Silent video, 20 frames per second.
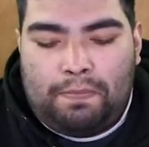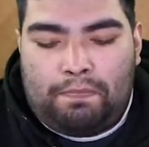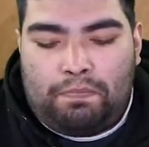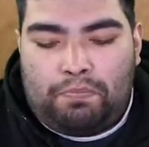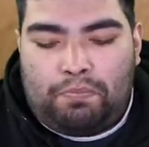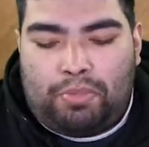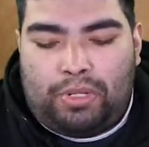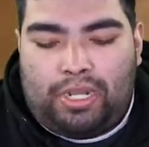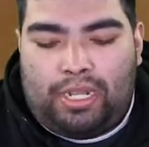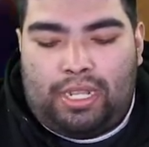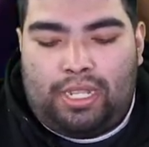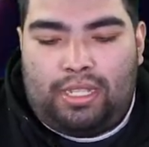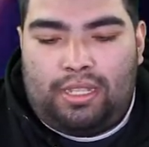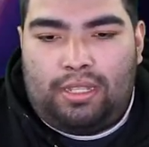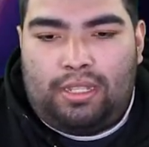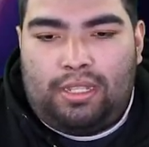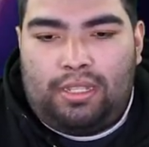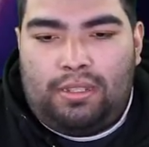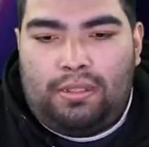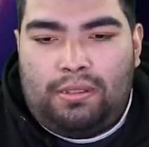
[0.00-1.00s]
But
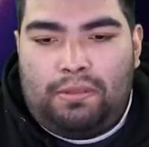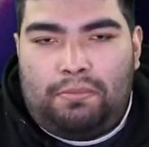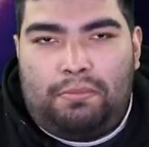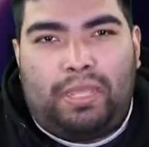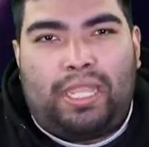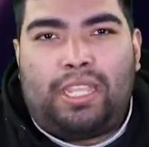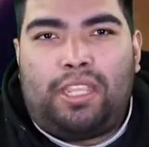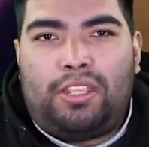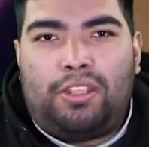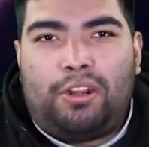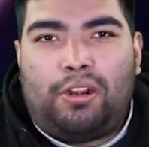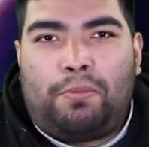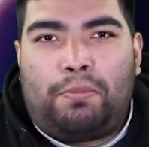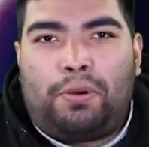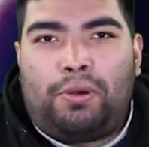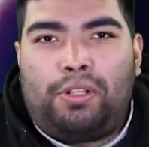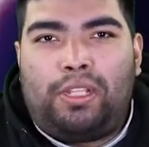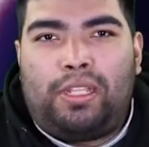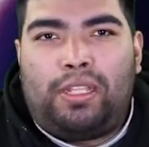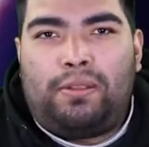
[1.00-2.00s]
making your
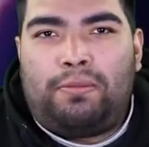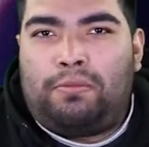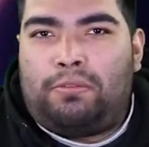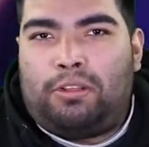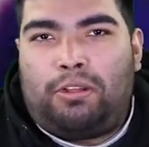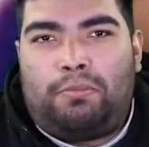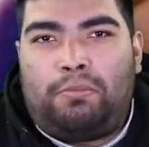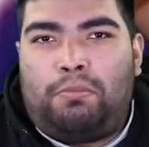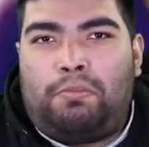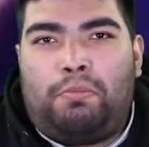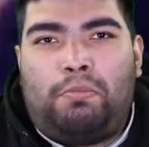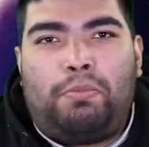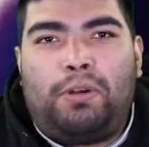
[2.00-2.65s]
opponent,